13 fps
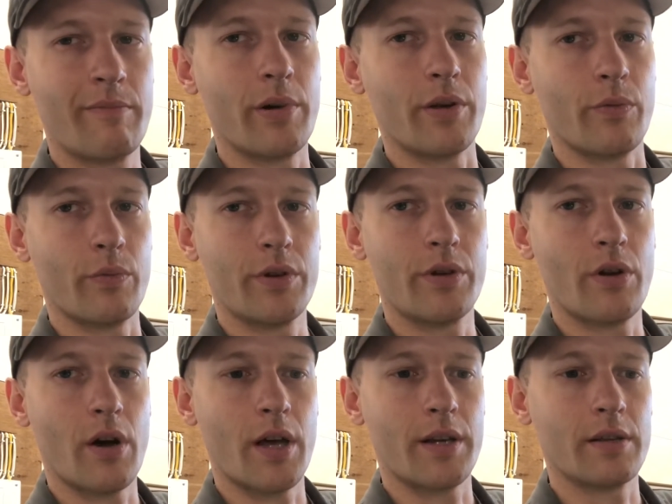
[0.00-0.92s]
but it would
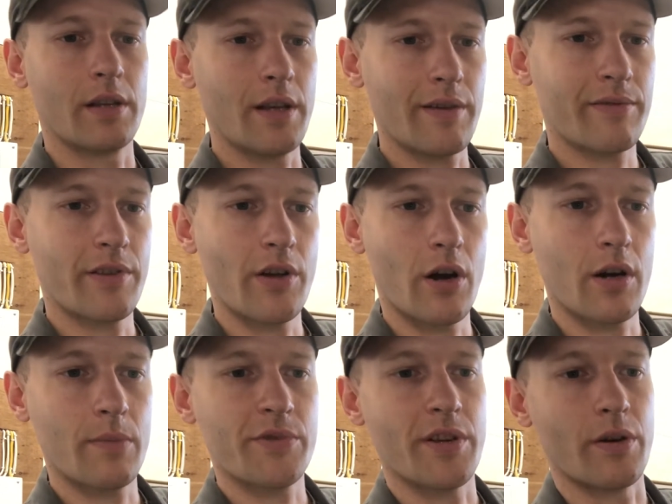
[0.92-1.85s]
not lift the
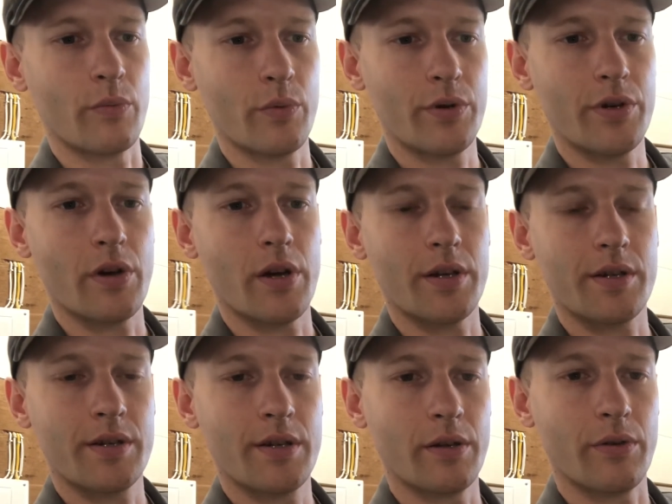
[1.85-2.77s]
arms and it would
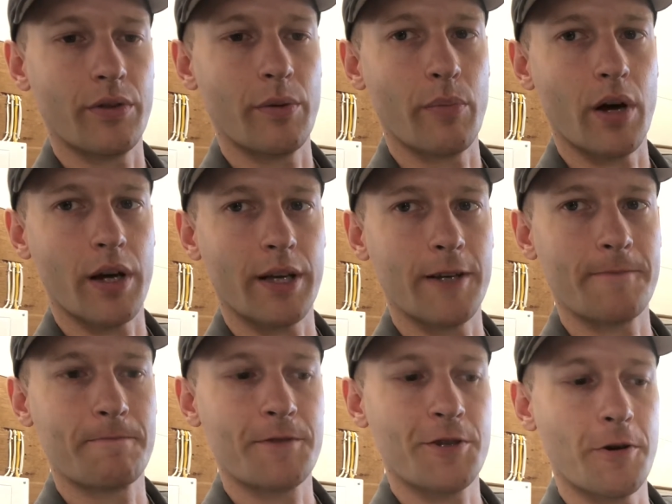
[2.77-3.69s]
not tilt the bucket.
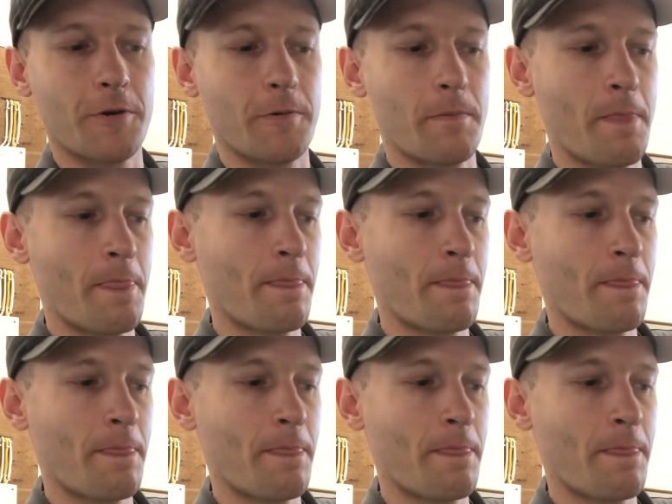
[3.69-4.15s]
So